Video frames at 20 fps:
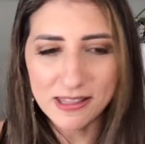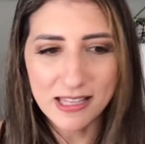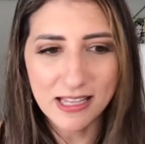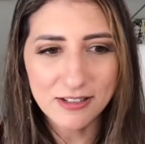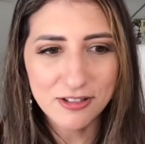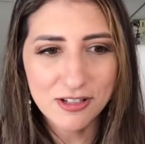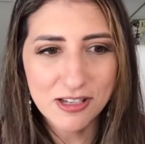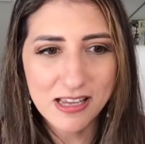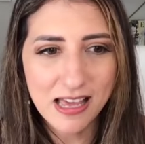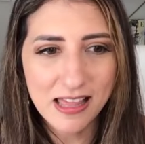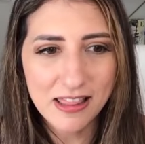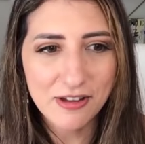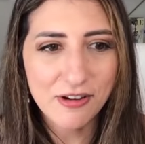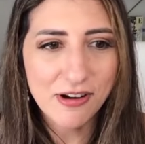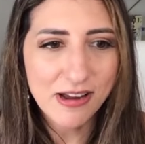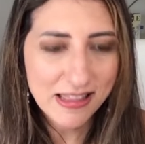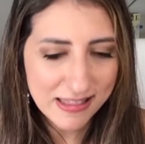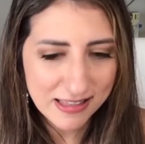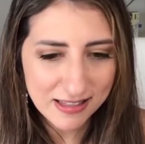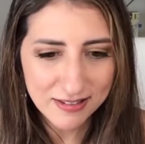put that together
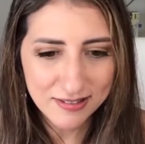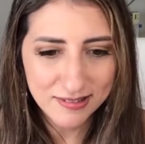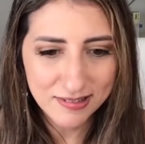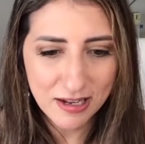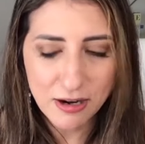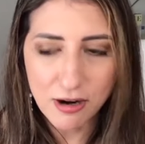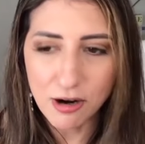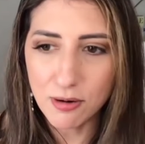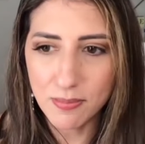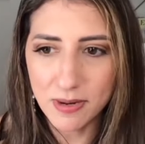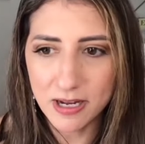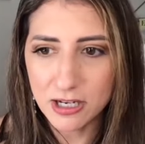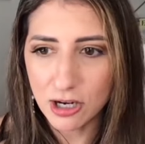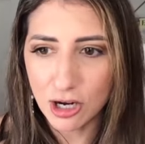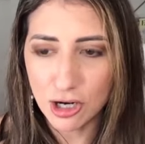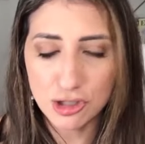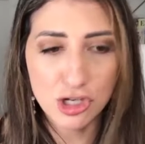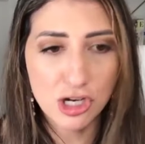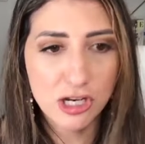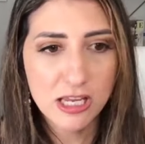and then say, oh my
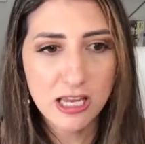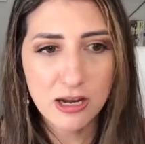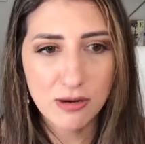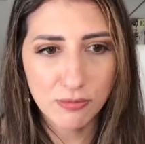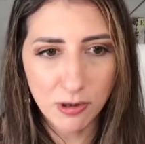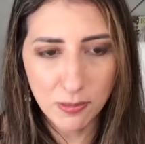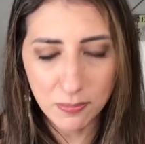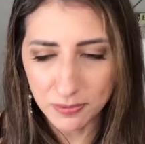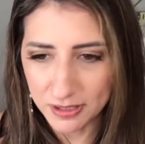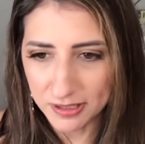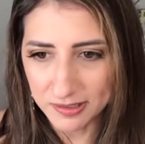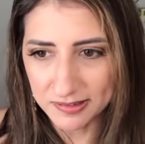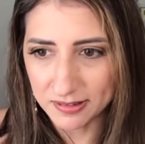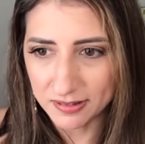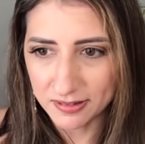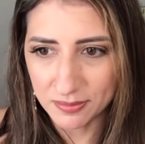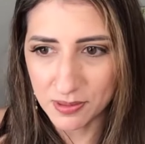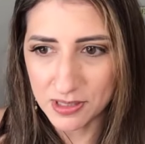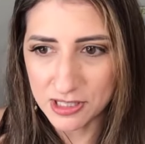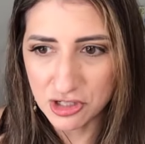gosh, I can't wear
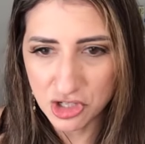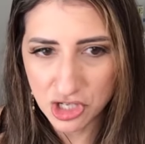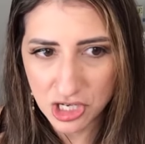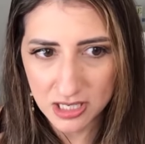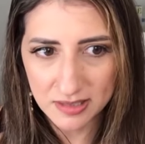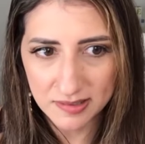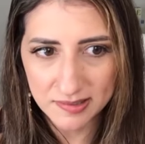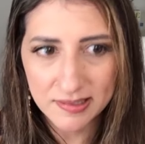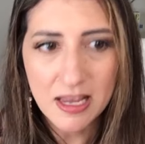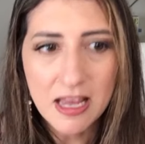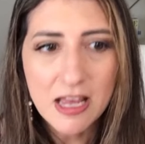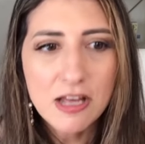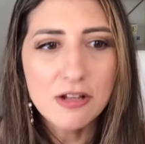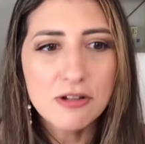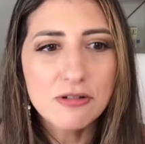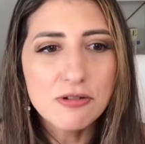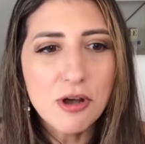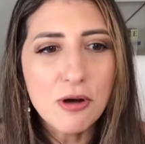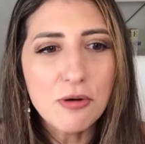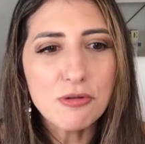blazers with jeans.
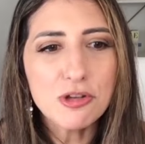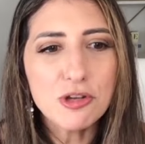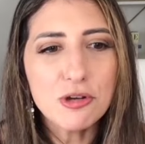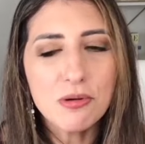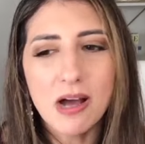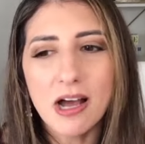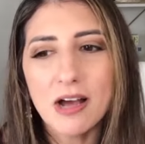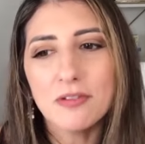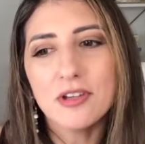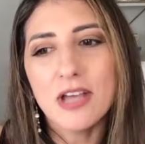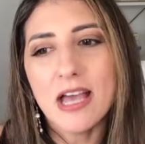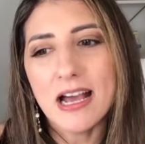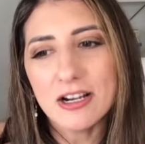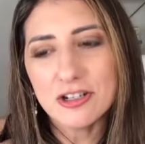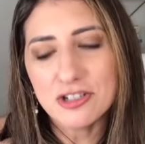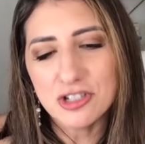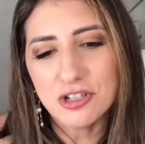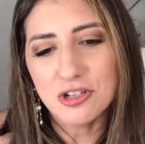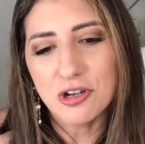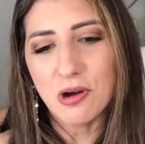No, you have to
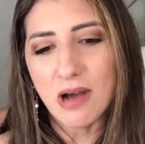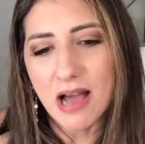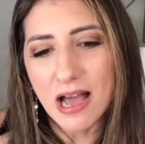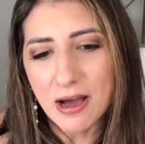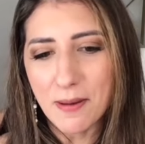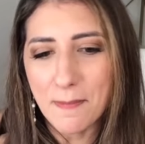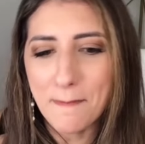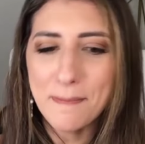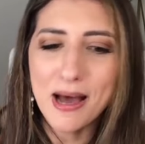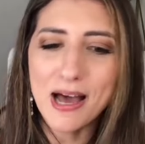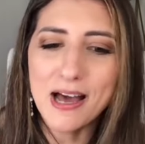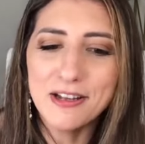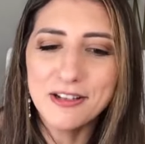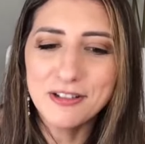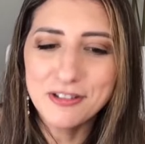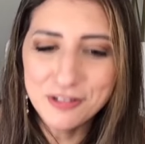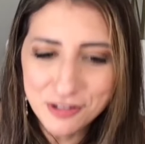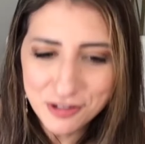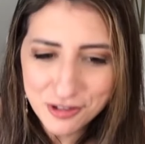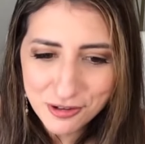actually go out and buy
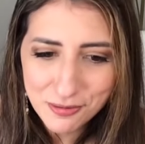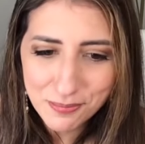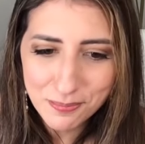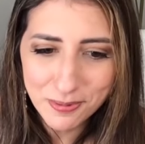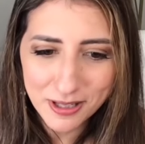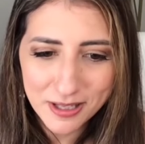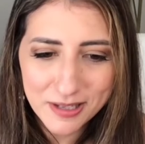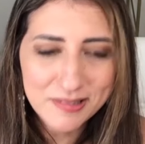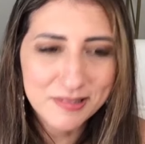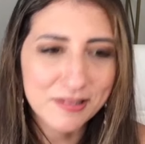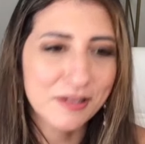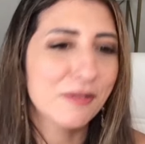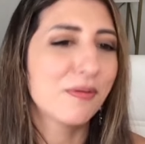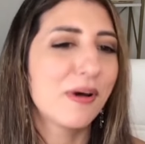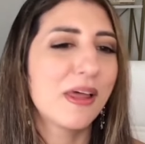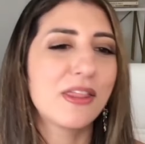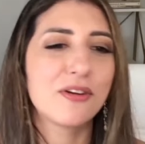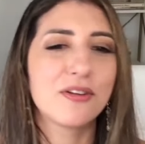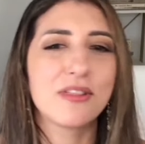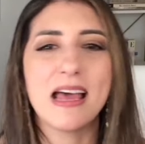a new blazer,
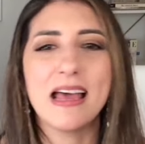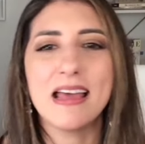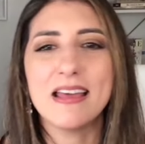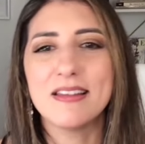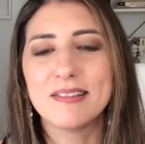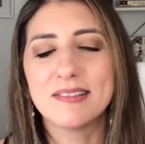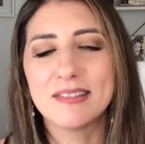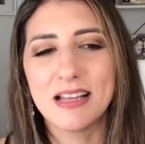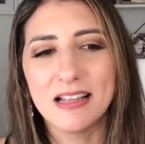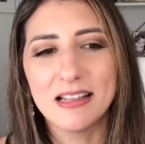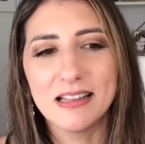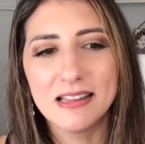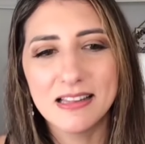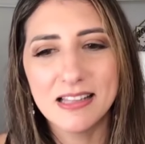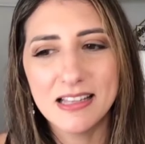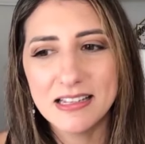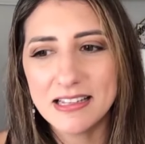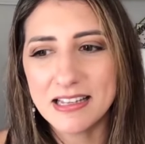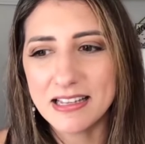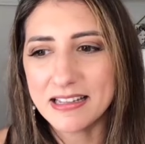whether that is
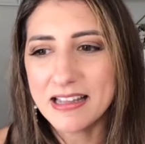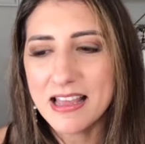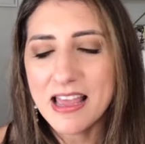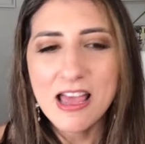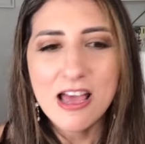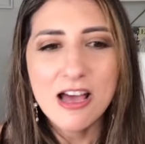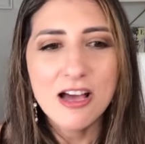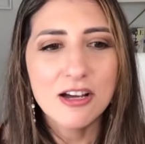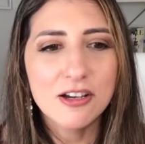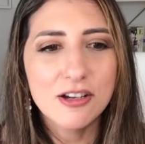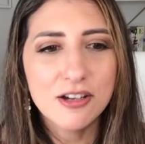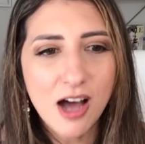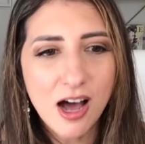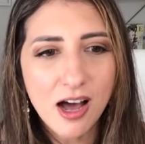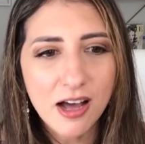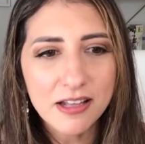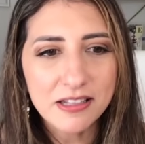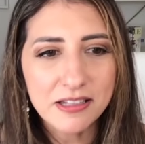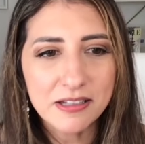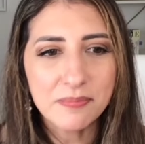linen,
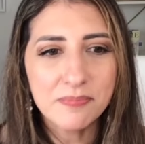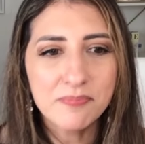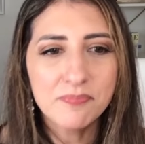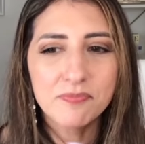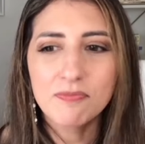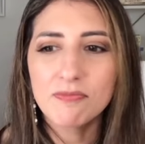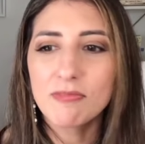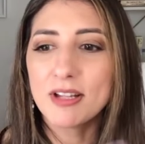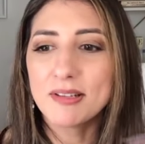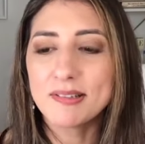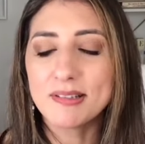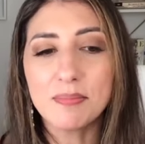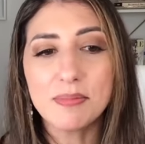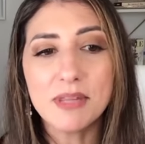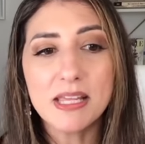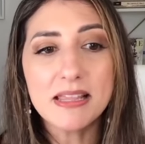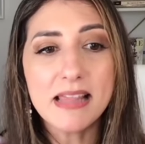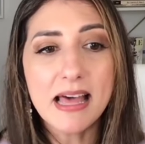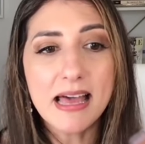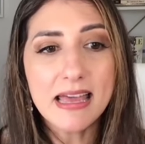cotton,
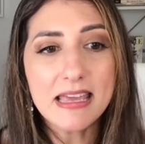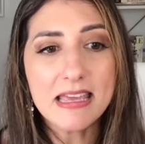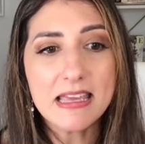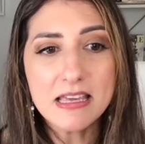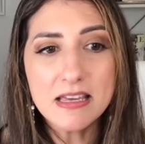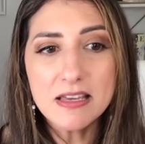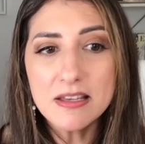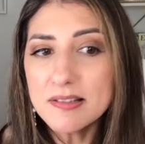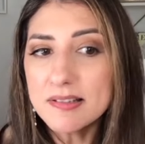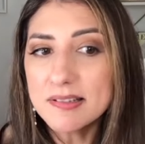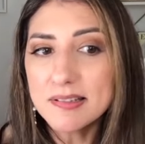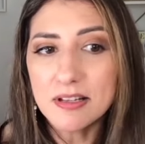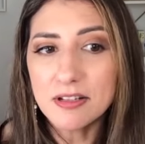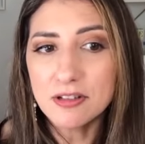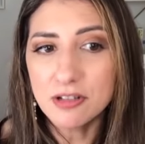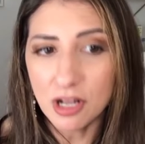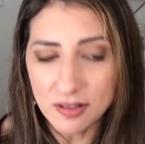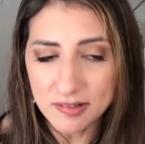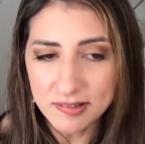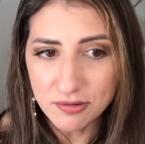something that is
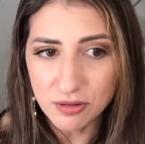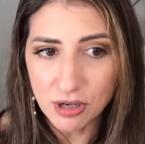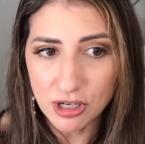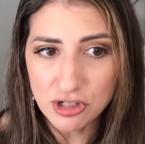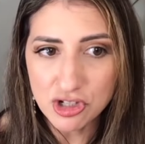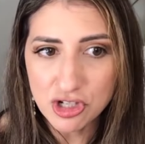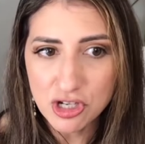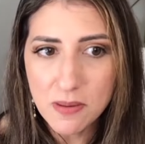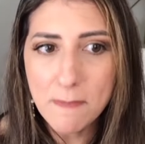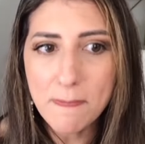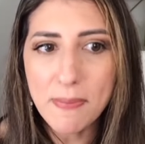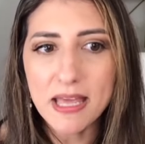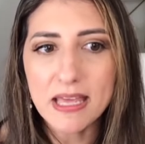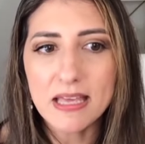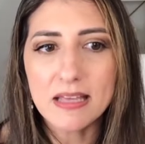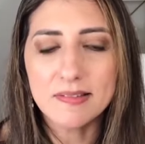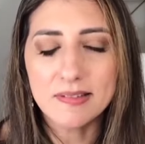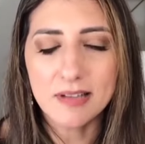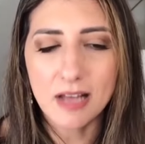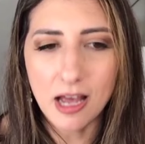not stretchy, but
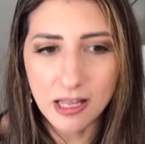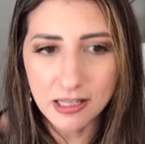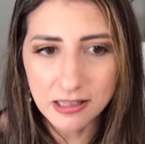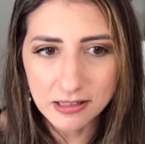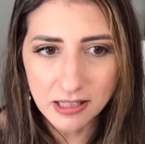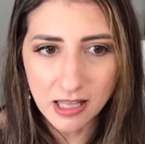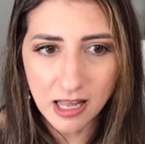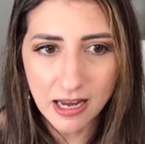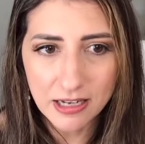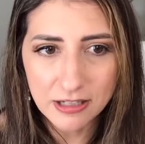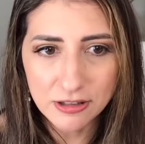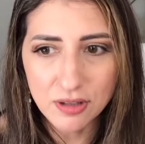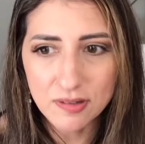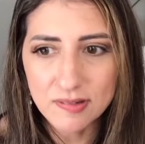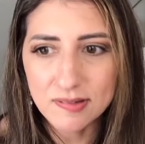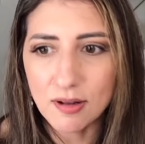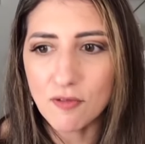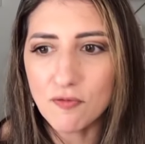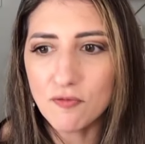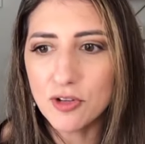it's unlined,
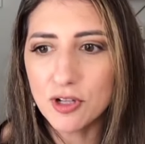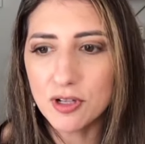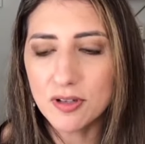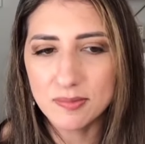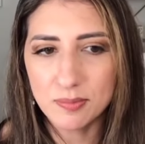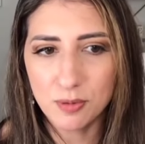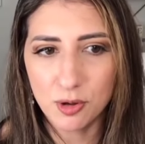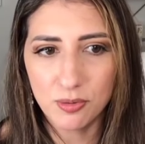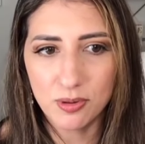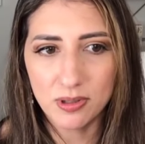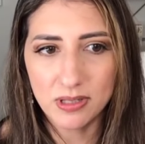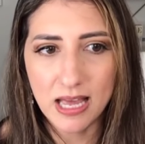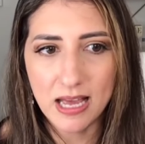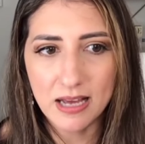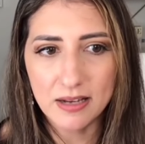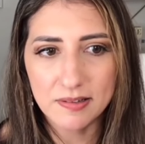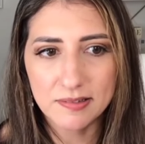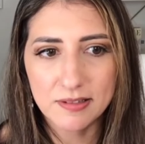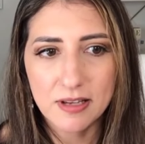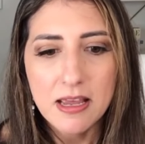so it feels more
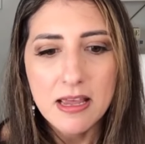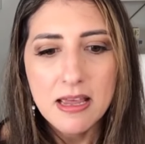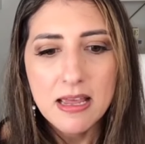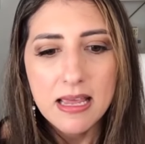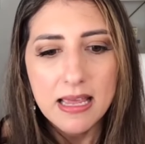relaxed.